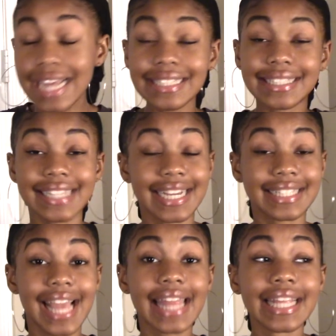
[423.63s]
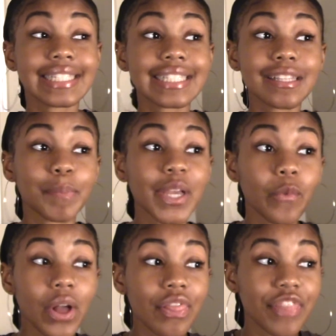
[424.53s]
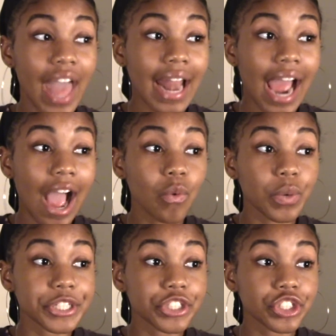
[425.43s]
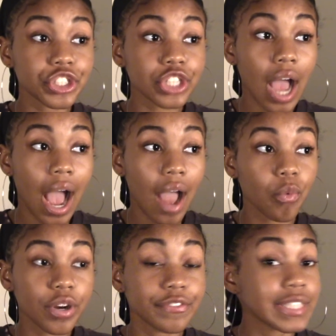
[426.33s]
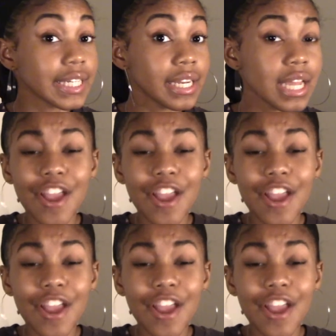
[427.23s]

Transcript: 6, and this is the big one that I wish I would have did.